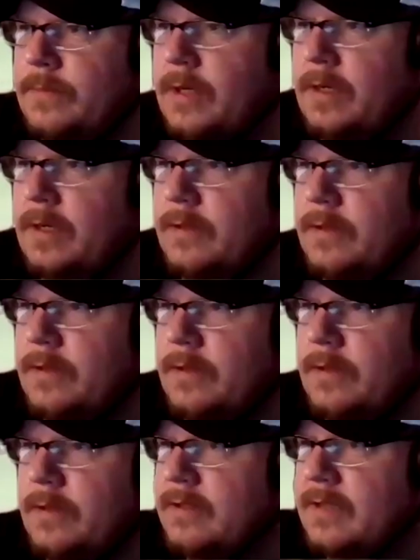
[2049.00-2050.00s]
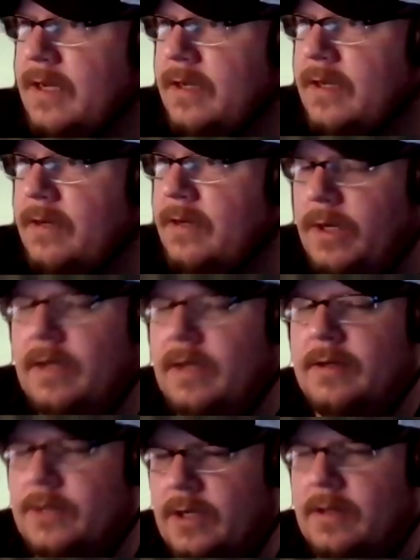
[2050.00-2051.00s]
Jake Latz and Zach Kent. We need to
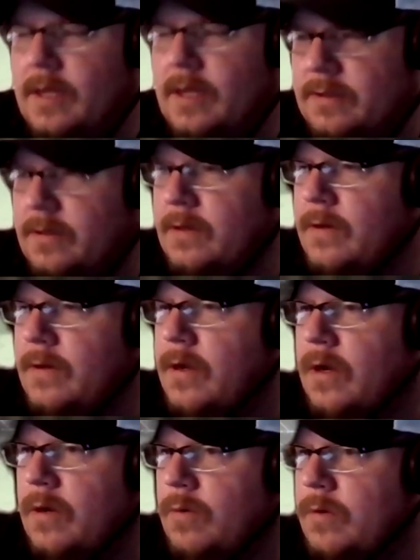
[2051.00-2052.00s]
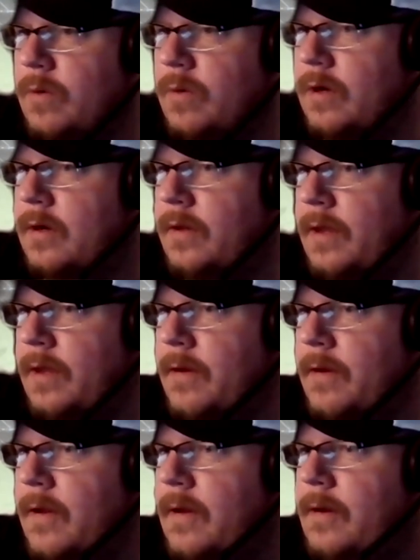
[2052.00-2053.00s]
get Jake Latz on. We'll work on that.
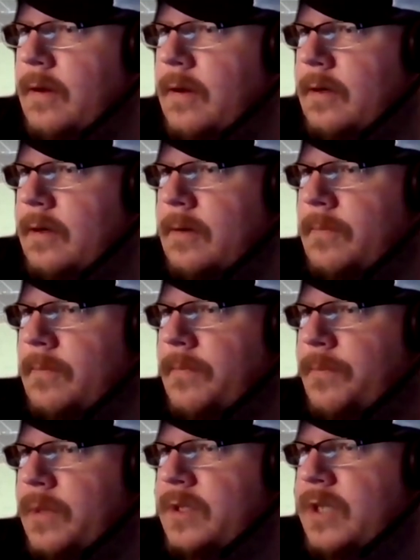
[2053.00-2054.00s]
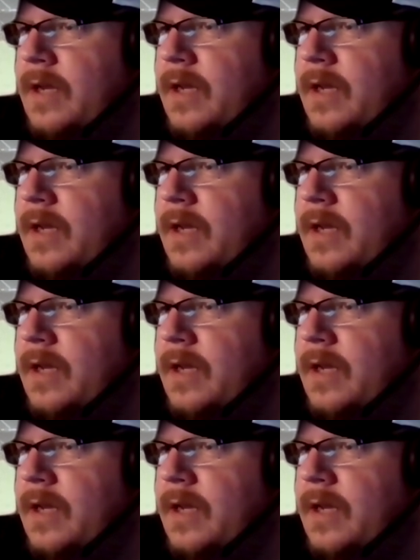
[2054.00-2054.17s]
But yeah, they